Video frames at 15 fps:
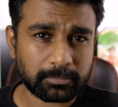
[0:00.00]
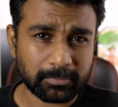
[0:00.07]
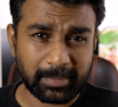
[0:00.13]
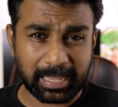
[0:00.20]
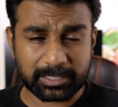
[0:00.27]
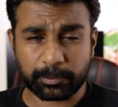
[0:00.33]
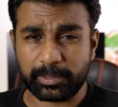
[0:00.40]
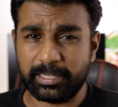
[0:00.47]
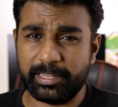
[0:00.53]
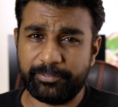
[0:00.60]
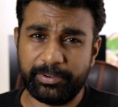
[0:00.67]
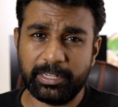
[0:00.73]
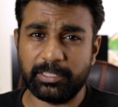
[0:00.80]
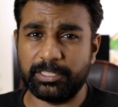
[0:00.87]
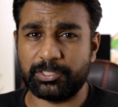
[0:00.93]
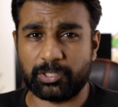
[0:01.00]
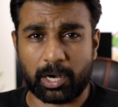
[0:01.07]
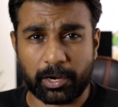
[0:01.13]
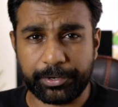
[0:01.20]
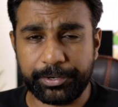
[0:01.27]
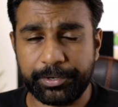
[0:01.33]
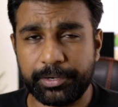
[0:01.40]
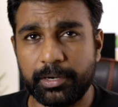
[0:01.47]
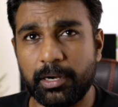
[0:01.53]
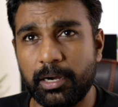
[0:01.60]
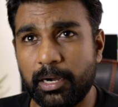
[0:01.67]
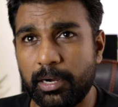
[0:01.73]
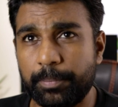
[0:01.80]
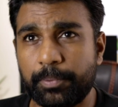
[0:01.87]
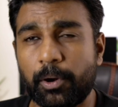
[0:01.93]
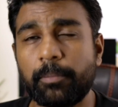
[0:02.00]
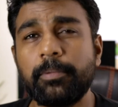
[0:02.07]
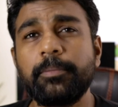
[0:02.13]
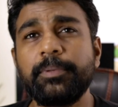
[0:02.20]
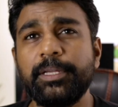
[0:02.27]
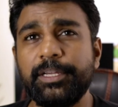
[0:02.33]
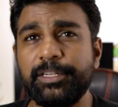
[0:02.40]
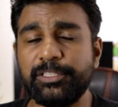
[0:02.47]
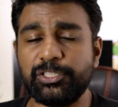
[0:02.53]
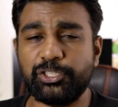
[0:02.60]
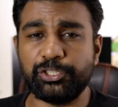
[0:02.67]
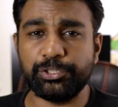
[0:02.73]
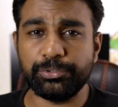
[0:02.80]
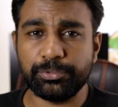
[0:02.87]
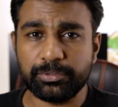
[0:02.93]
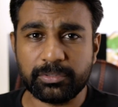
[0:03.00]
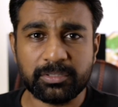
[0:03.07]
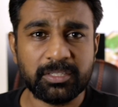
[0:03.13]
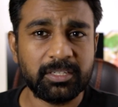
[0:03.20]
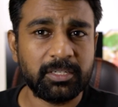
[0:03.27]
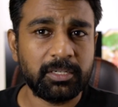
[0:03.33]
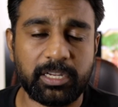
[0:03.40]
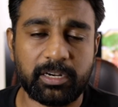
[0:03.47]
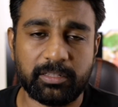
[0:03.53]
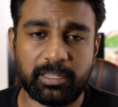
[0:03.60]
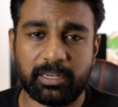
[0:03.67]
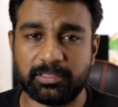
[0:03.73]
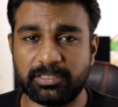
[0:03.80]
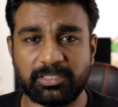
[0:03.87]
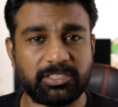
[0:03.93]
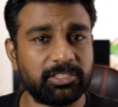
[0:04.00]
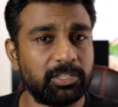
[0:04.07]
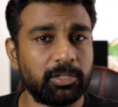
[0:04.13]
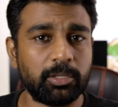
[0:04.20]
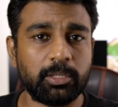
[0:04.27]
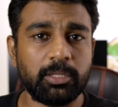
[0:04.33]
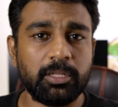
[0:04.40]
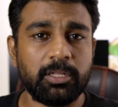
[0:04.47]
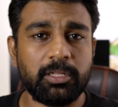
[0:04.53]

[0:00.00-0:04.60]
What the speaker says: That's when they really started. Probably in June. There's still